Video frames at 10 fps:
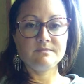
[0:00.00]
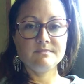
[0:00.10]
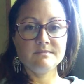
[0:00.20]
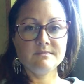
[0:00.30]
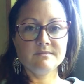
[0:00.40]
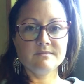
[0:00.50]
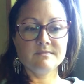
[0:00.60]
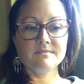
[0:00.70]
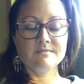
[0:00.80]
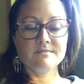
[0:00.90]

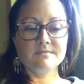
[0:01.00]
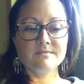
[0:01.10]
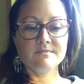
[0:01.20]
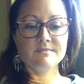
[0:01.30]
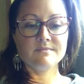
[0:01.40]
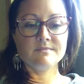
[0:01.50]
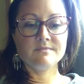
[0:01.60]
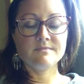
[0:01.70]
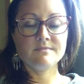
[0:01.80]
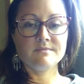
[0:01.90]

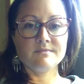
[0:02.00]
[no speech]